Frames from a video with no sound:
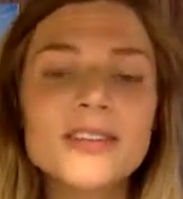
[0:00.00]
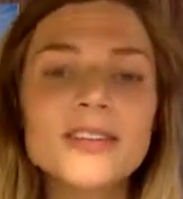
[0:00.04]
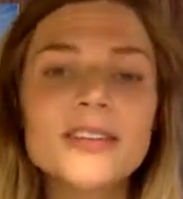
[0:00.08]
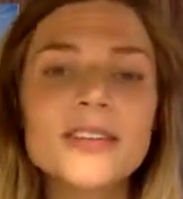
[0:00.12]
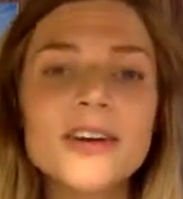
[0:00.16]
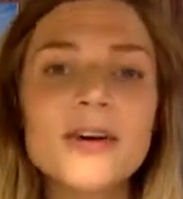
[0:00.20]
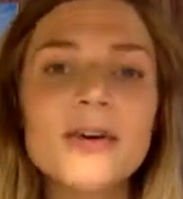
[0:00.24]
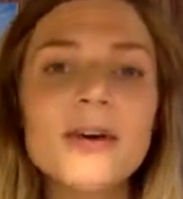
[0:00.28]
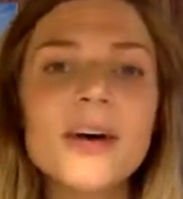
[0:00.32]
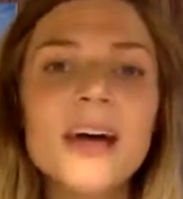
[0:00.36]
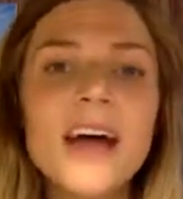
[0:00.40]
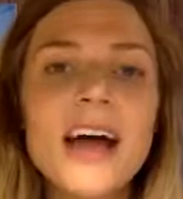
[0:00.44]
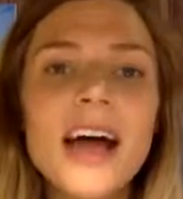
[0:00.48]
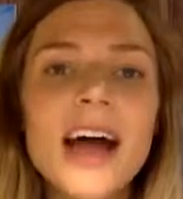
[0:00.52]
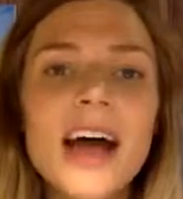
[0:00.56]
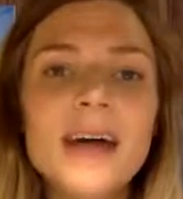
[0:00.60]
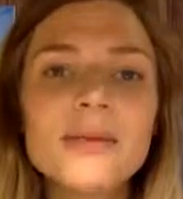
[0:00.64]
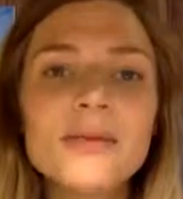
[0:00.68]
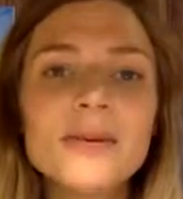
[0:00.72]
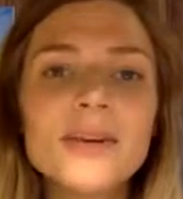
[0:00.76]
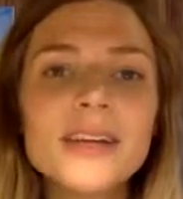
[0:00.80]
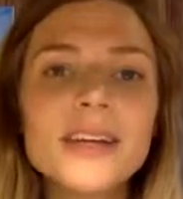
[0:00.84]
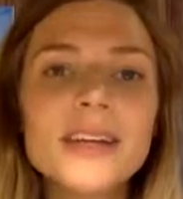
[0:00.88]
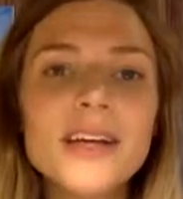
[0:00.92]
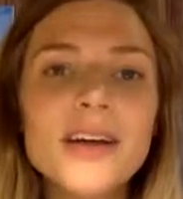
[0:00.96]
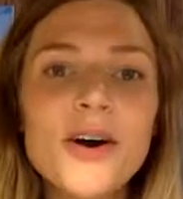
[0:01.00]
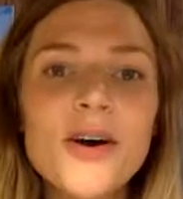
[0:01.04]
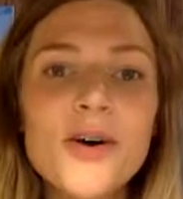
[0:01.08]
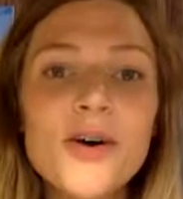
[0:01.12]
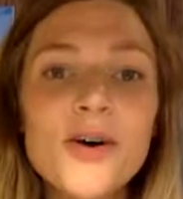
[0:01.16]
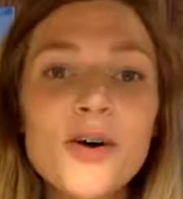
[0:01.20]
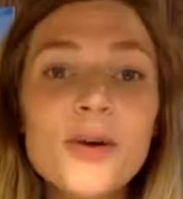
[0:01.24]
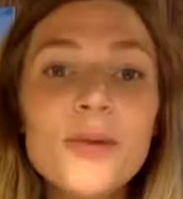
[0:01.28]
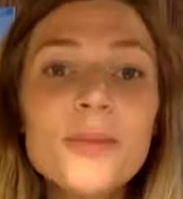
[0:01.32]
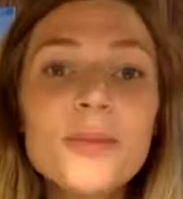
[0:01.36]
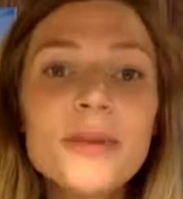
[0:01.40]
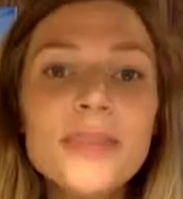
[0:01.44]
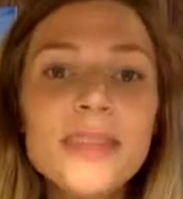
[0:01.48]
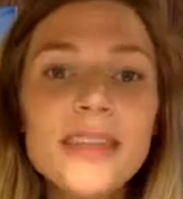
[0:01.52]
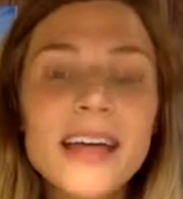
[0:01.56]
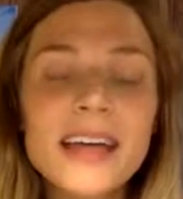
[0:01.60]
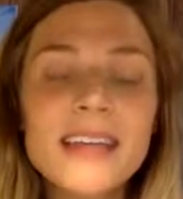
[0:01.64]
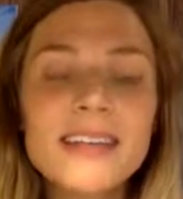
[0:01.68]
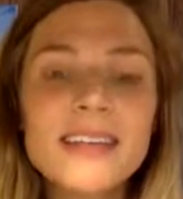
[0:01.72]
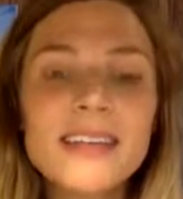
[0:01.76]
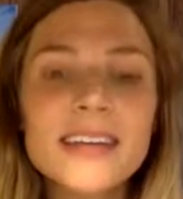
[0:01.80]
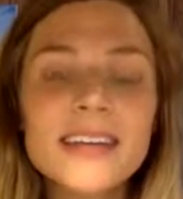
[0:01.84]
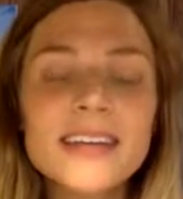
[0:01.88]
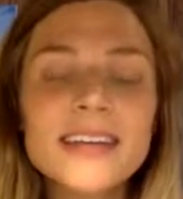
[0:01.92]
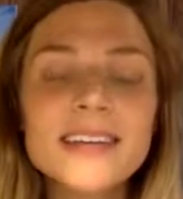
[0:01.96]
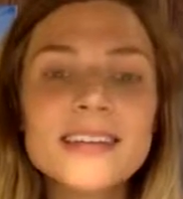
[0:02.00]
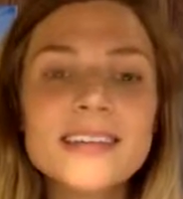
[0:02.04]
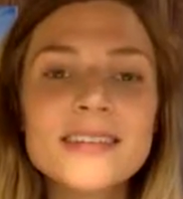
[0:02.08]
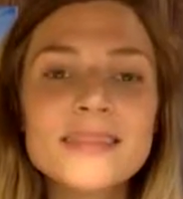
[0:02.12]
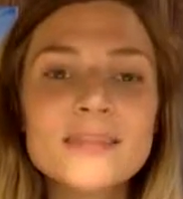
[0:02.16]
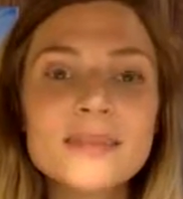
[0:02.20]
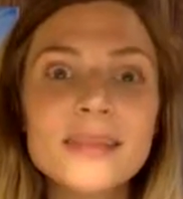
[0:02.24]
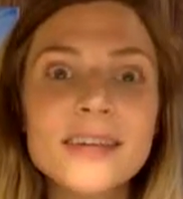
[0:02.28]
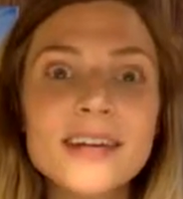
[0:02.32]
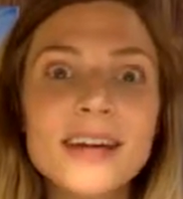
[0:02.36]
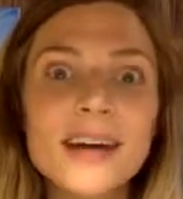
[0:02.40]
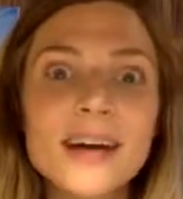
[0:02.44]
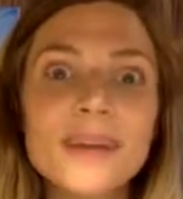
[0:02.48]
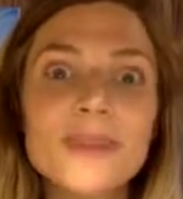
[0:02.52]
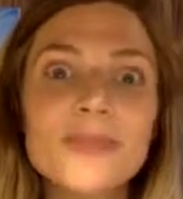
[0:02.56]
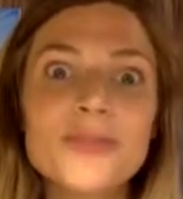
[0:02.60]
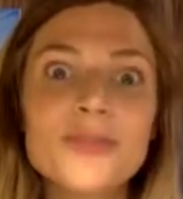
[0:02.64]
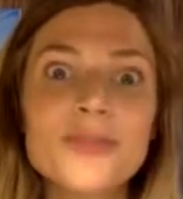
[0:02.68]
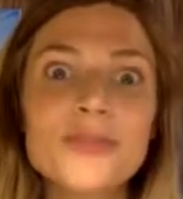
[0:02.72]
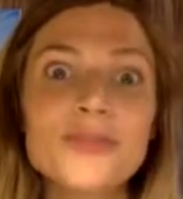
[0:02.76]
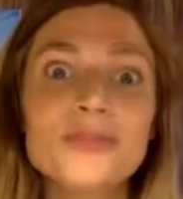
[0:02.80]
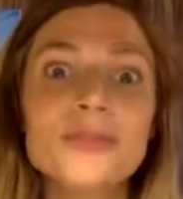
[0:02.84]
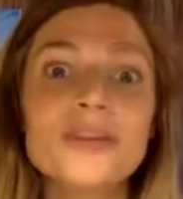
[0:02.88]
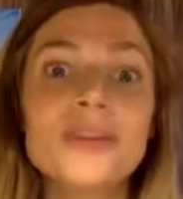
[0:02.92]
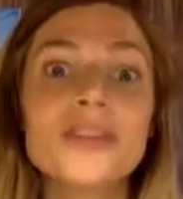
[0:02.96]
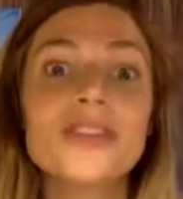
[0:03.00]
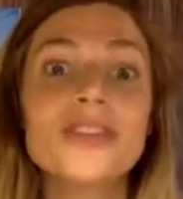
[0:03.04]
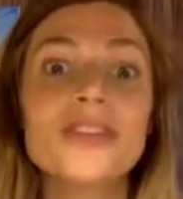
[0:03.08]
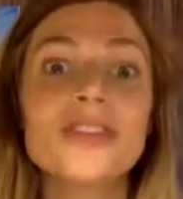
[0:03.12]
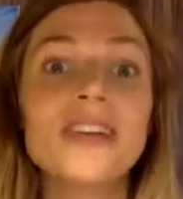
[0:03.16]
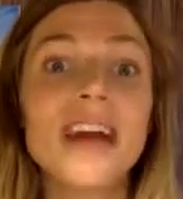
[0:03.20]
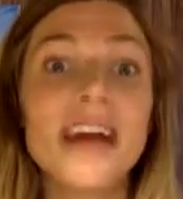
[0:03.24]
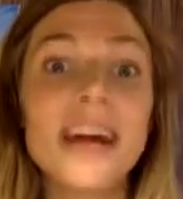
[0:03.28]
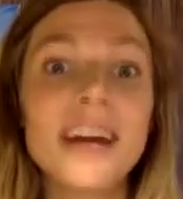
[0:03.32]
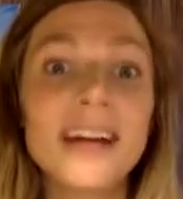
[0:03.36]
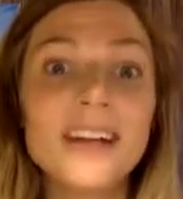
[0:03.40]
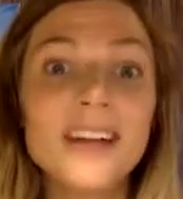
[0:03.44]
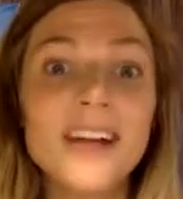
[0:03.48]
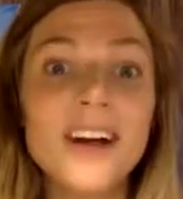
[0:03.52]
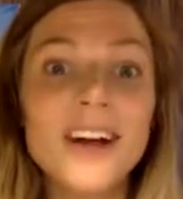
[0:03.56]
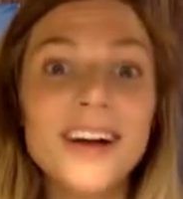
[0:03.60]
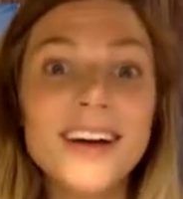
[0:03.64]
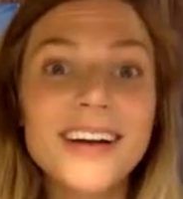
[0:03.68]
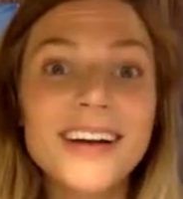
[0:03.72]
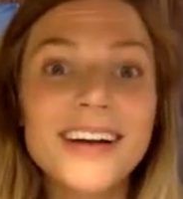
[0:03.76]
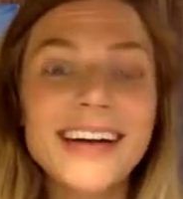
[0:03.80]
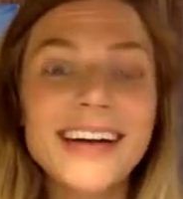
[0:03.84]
So I really hope that this becomes a rich dialogue.